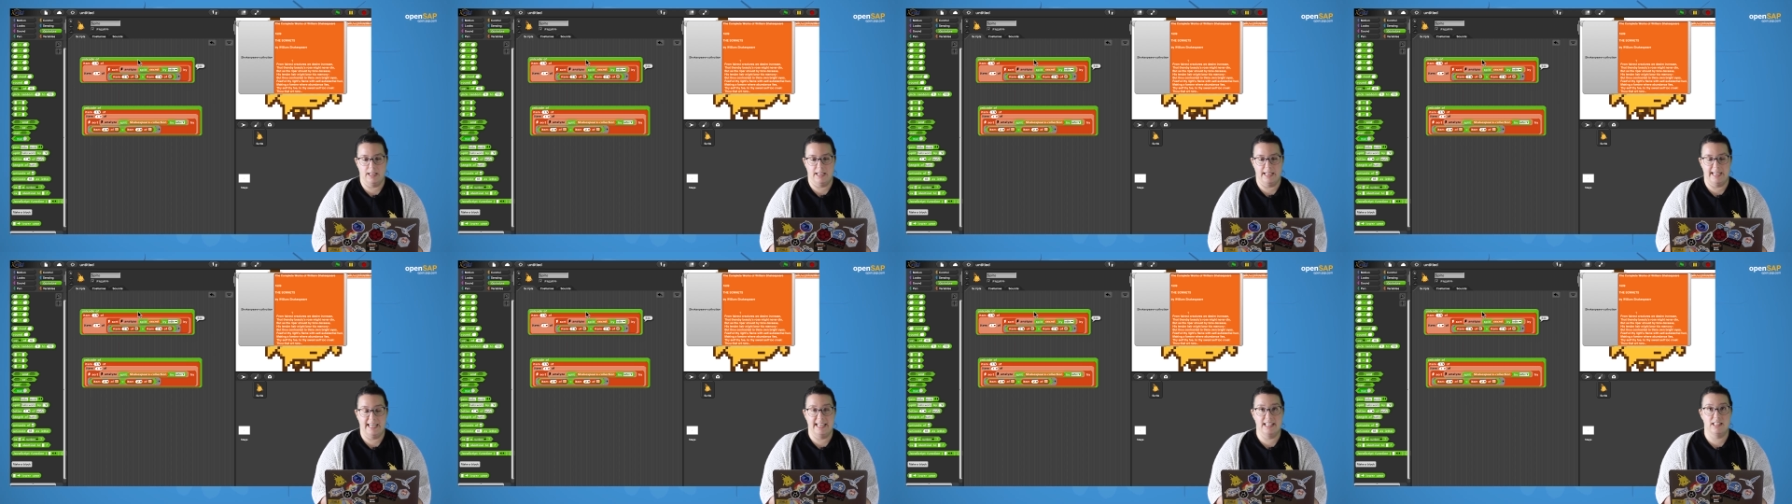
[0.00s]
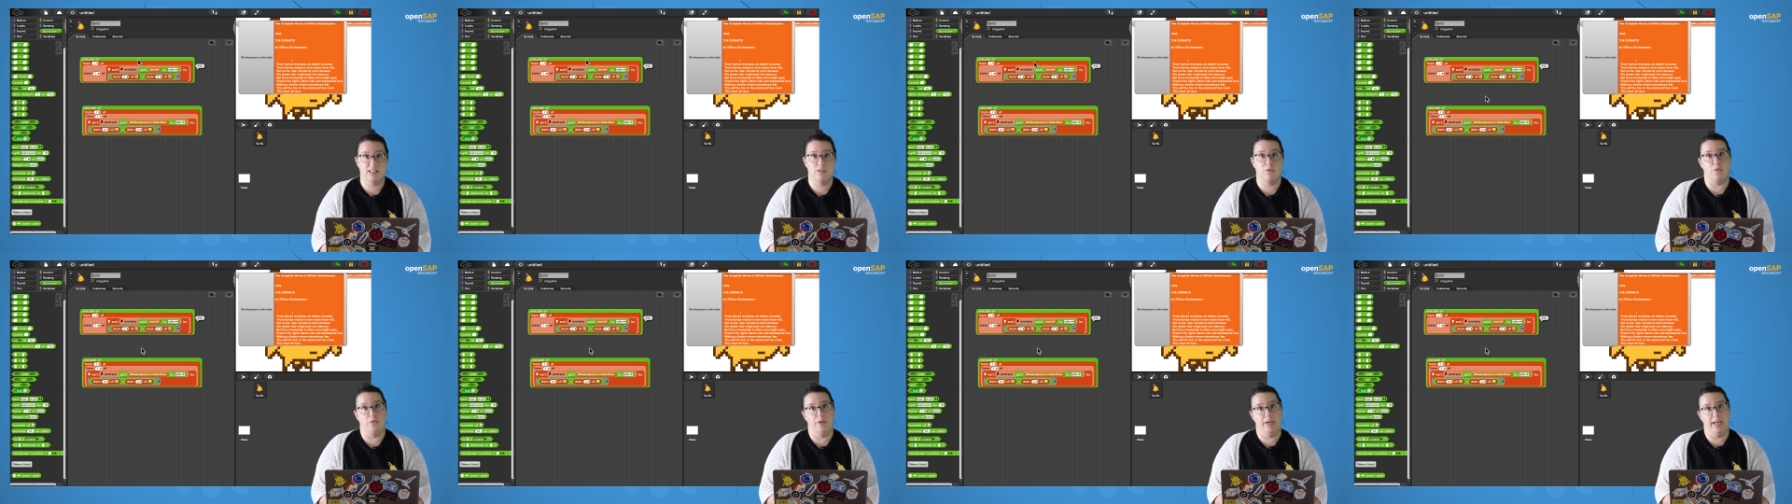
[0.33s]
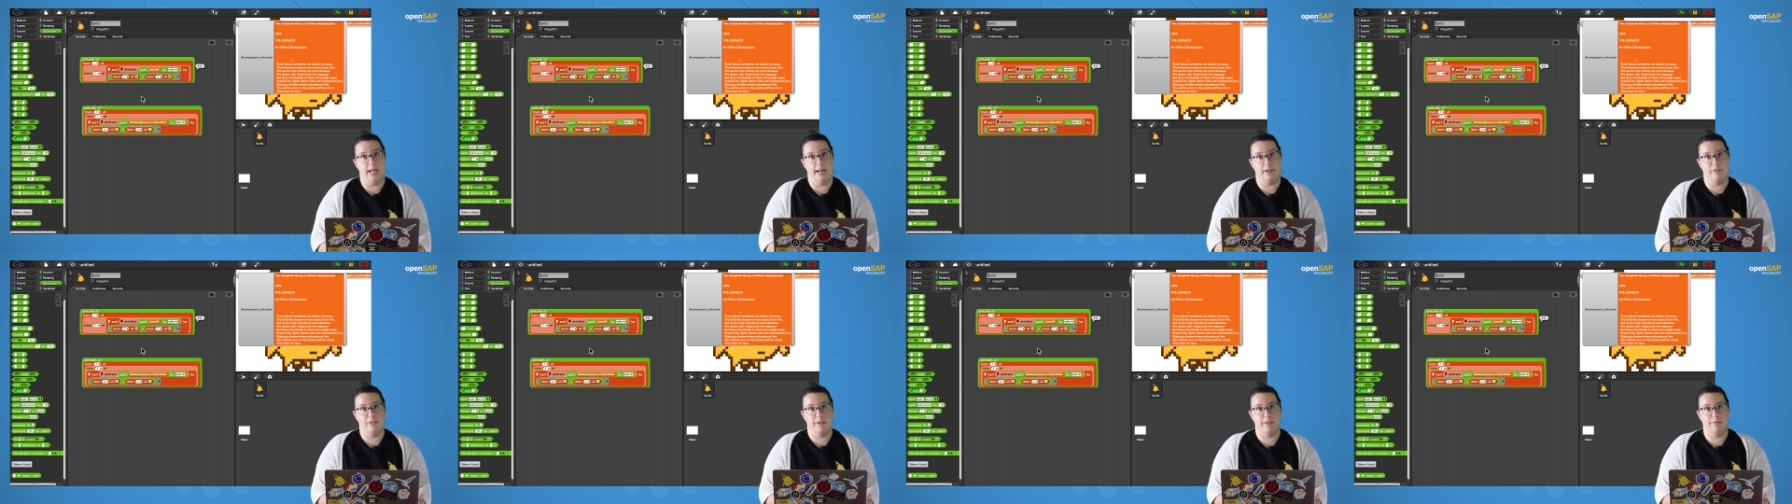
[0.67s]
It's
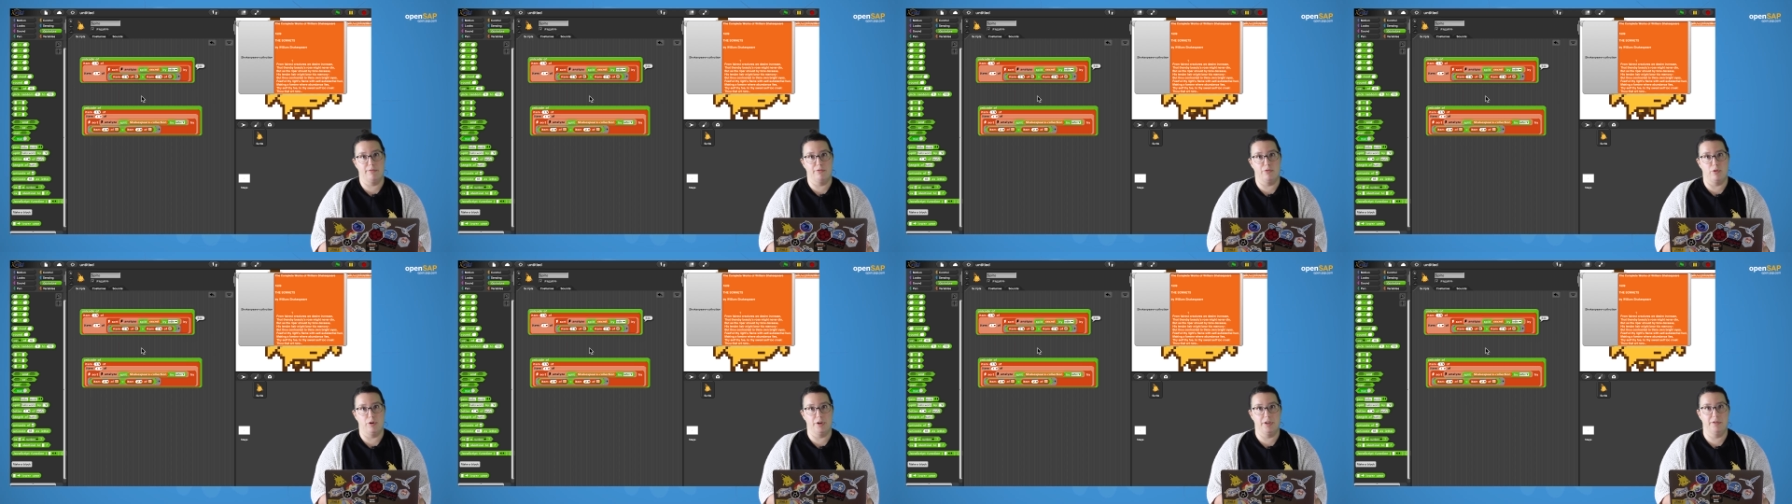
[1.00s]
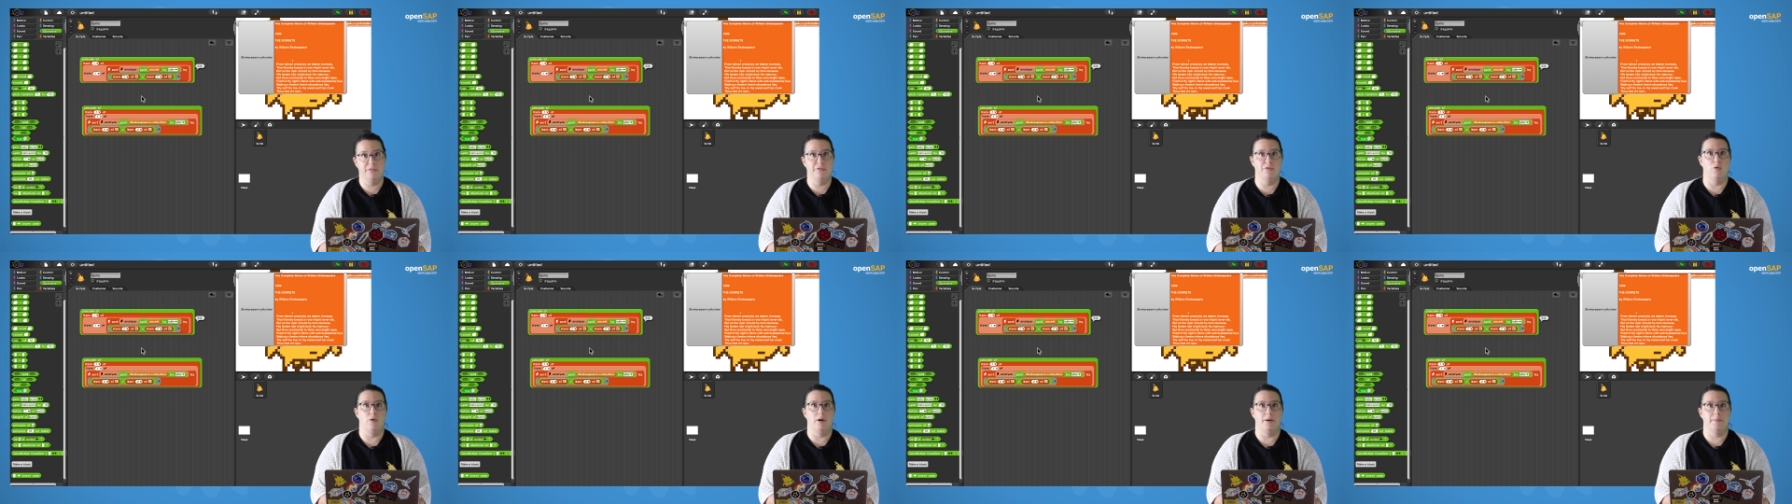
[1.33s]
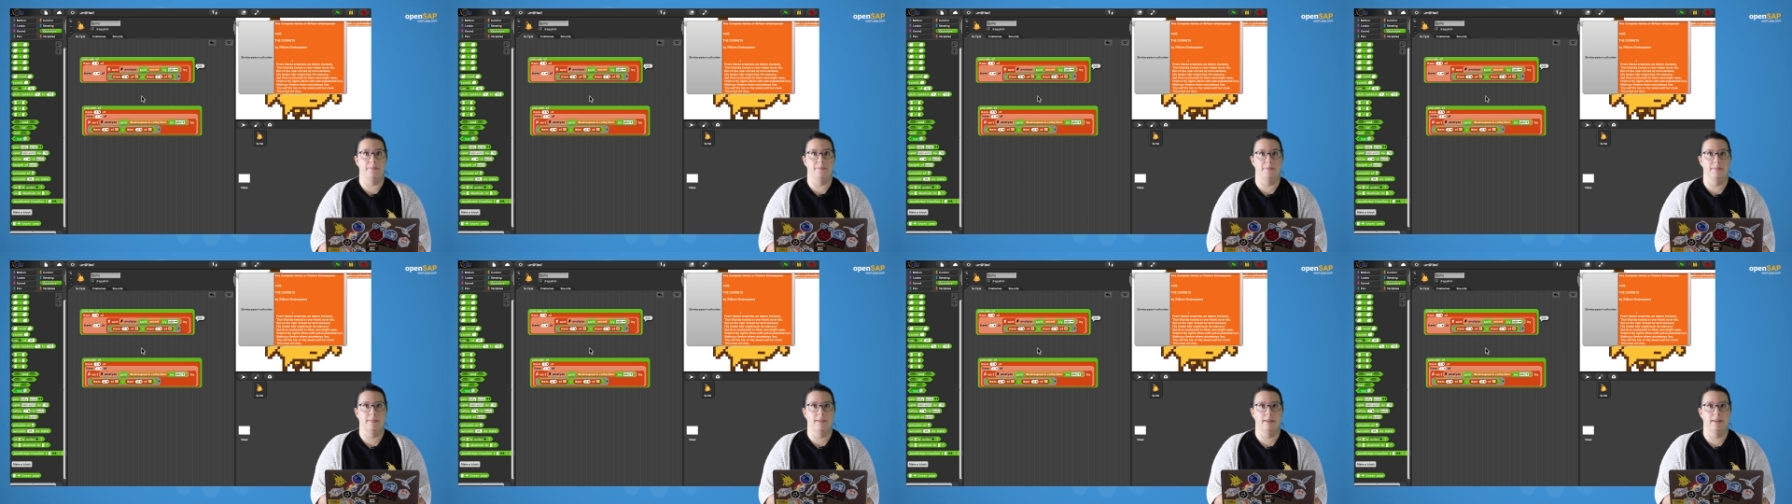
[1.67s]
344.
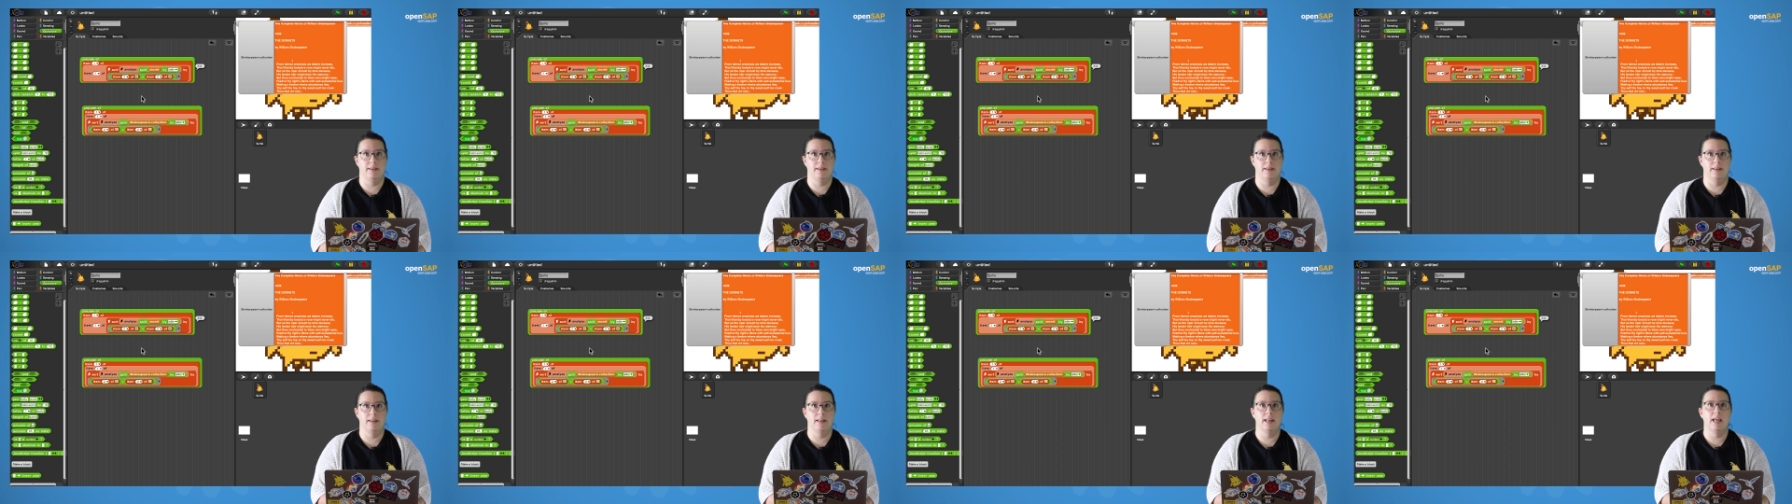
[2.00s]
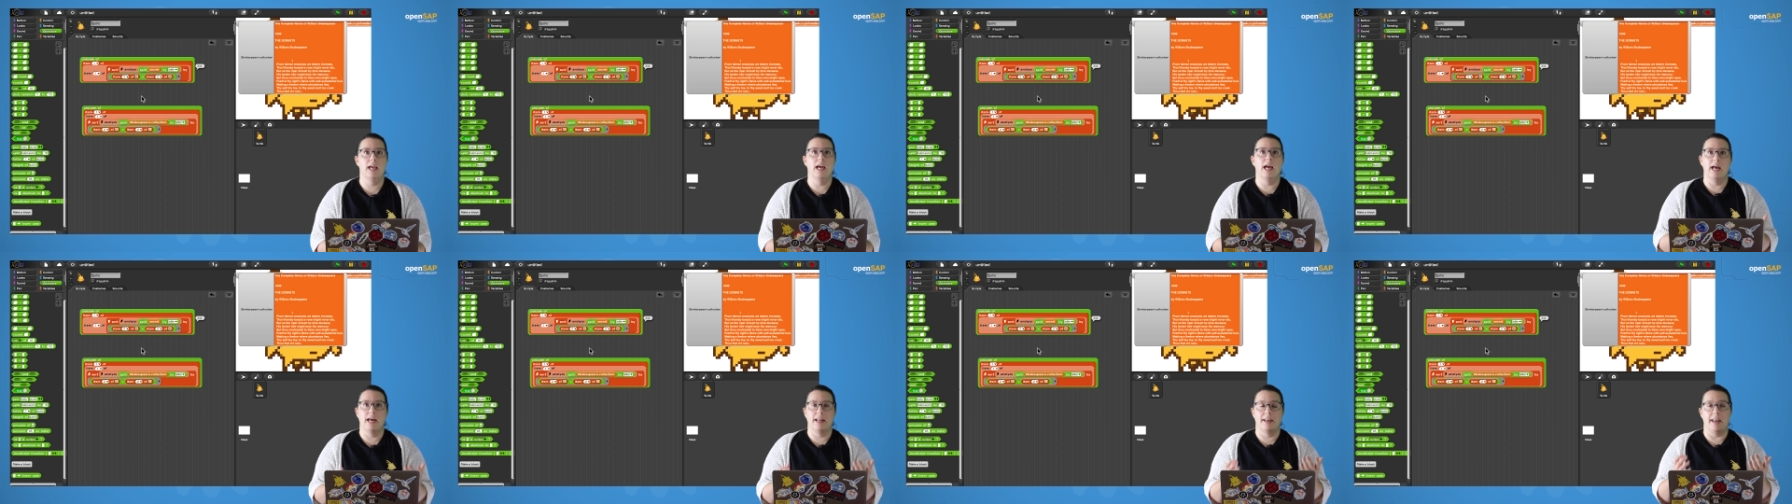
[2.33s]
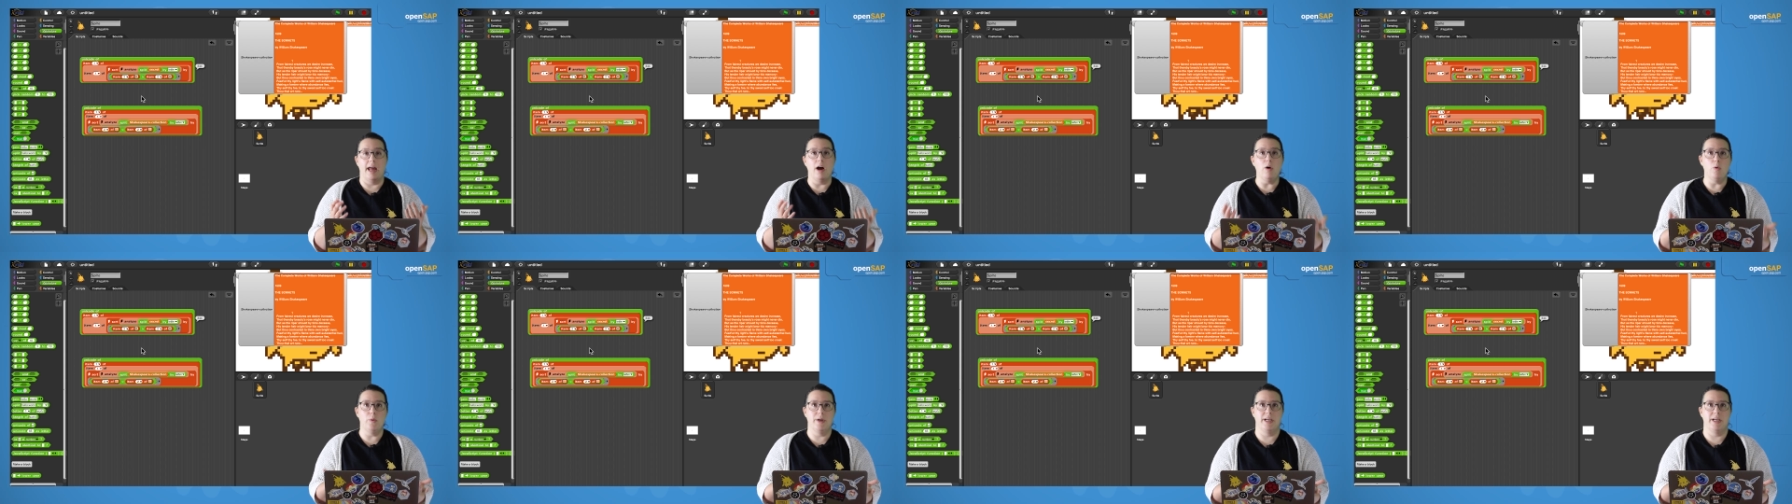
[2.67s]
Now